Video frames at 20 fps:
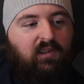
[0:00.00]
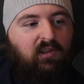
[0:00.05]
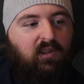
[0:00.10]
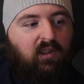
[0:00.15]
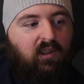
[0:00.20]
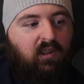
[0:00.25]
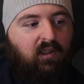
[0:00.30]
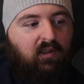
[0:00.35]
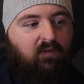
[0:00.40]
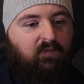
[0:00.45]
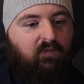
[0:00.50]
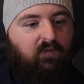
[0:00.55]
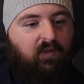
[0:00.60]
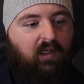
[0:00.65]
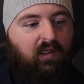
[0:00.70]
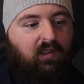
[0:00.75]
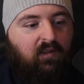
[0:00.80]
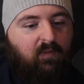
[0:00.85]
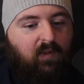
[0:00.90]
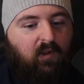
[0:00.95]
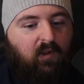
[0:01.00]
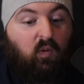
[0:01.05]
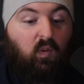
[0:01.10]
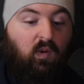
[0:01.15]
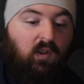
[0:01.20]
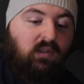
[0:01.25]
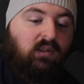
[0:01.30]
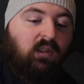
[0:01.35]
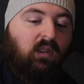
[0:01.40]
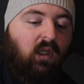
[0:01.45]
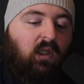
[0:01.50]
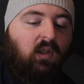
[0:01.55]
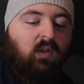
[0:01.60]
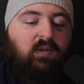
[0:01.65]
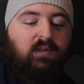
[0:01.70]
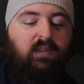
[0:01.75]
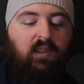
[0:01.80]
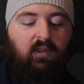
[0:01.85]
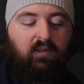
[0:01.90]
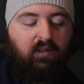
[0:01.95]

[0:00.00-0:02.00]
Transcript: to a friend of works in another hotel,